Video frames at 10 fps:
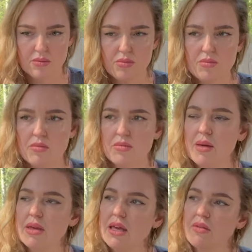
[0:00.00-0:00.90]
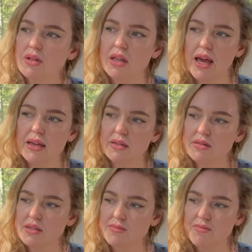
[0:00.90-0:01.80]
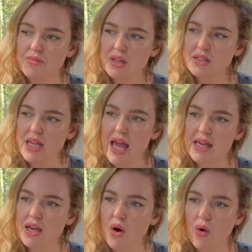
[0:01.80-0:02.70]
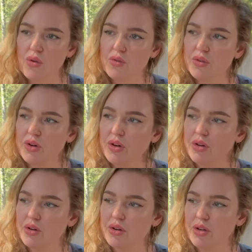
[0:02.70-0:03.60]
maybe even like taking over,